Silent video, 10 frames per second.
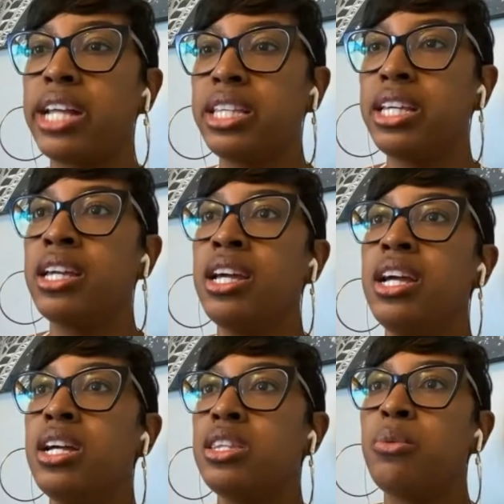I think
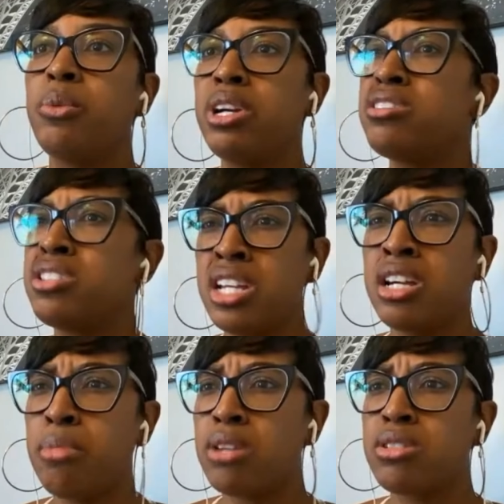the weirdest thing
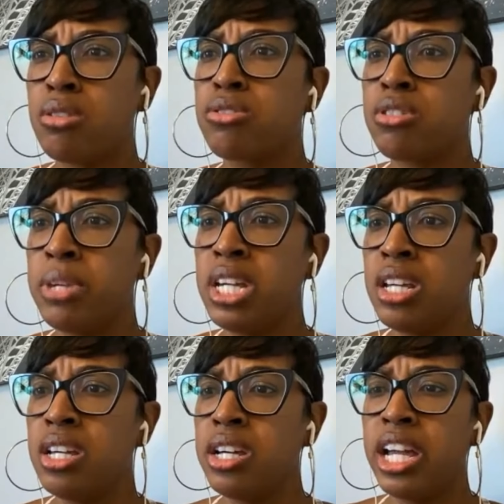about social
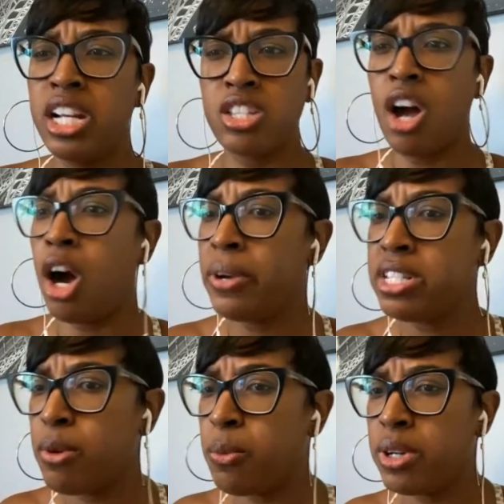media, and it's
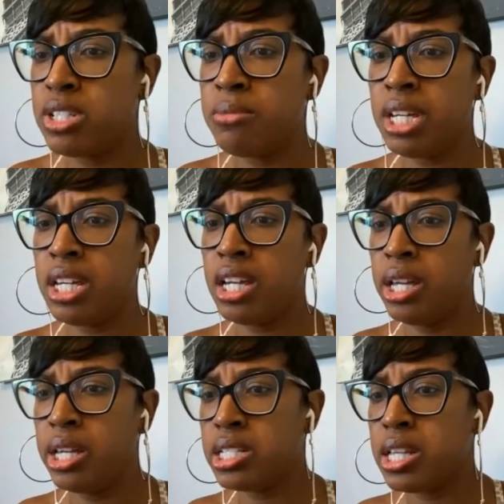always been weird to me,
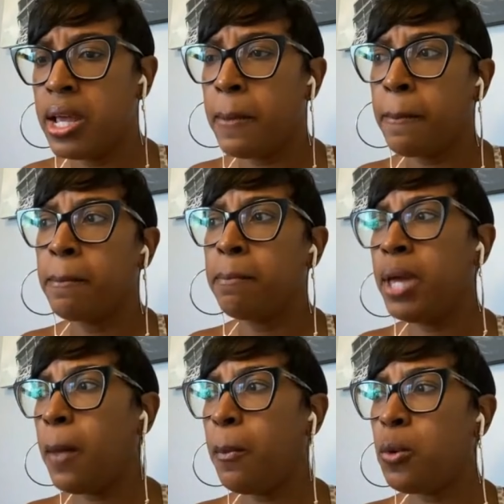is
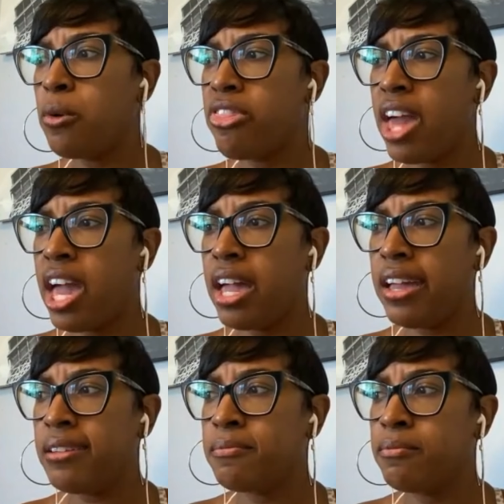people
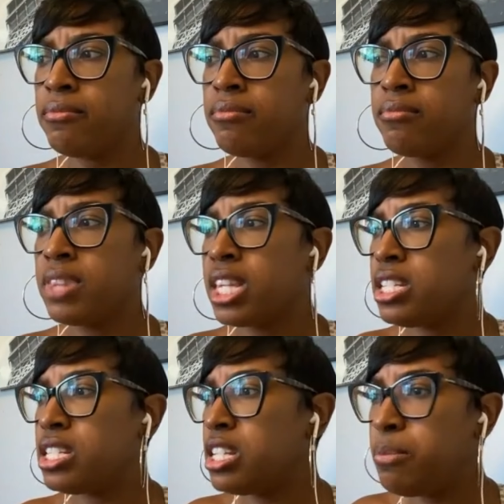that
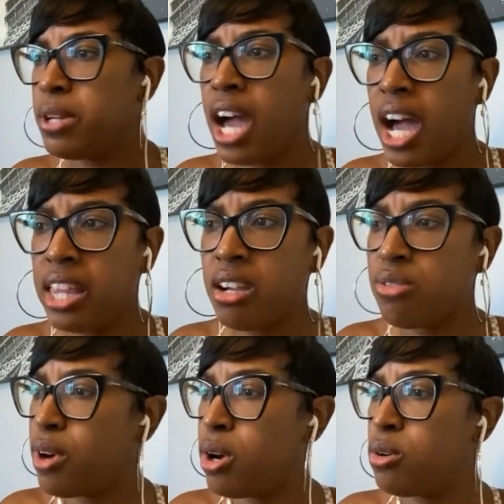sit behind their
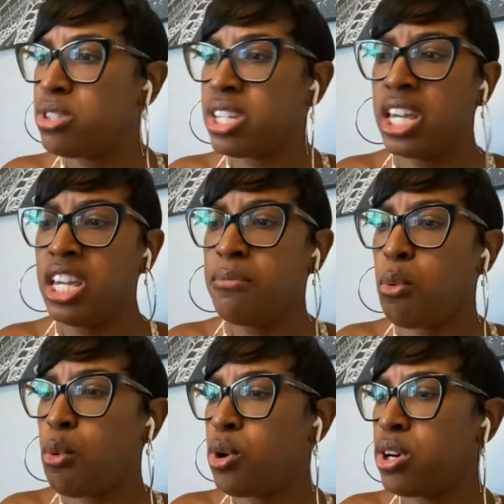phones and
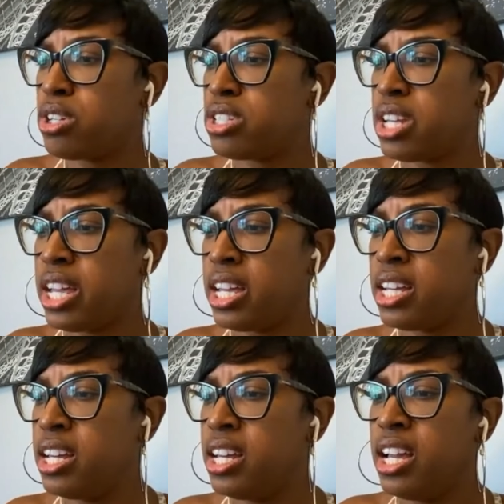keyboards and